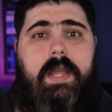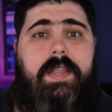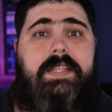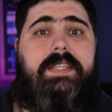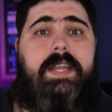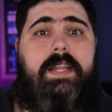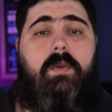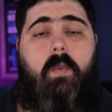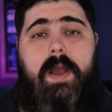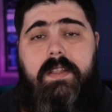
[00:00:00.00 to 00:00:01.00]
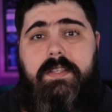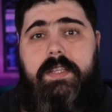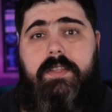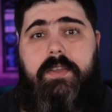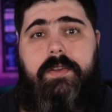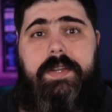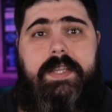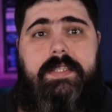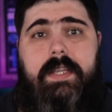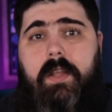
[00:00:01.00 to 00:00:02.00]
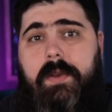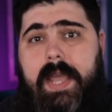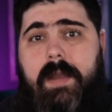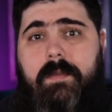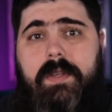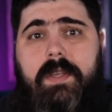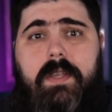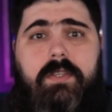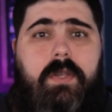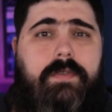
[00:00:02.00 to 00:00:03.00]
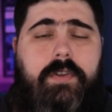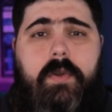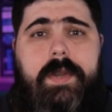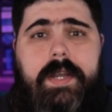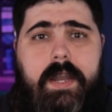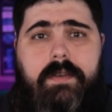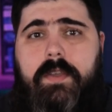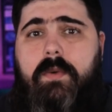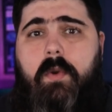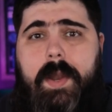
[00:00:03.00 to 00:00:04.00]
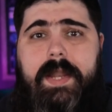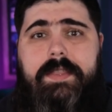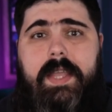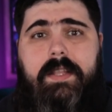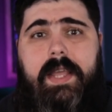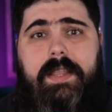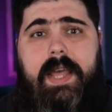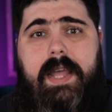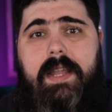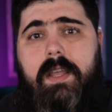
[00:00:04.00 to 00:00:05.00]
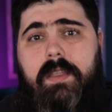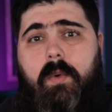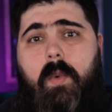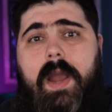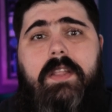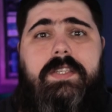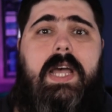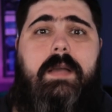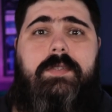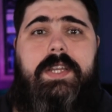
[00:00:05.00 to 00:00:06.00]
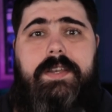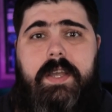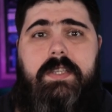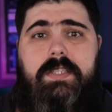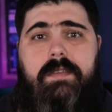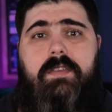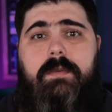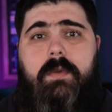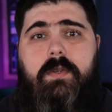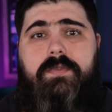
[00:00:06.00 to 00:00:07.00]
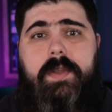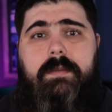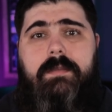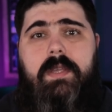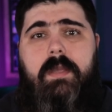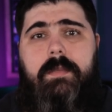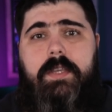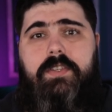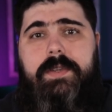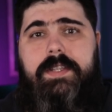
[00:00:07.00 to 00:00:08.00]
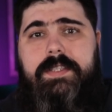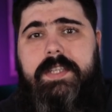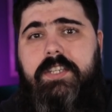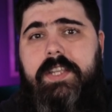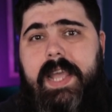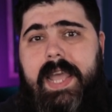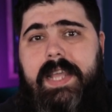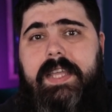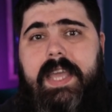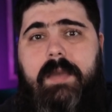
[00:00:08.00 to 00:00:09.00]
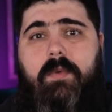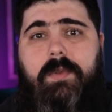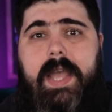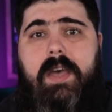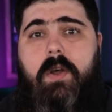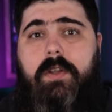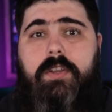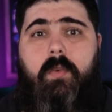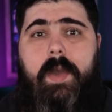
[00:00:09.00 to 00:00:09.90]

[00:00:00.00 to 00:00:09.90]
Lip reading: Now that's connected wirelessly through your DSLR camera. So if you're doing an interview or anything like that, the wireless option does give you the most freedom because you can essentially hang the cable down on your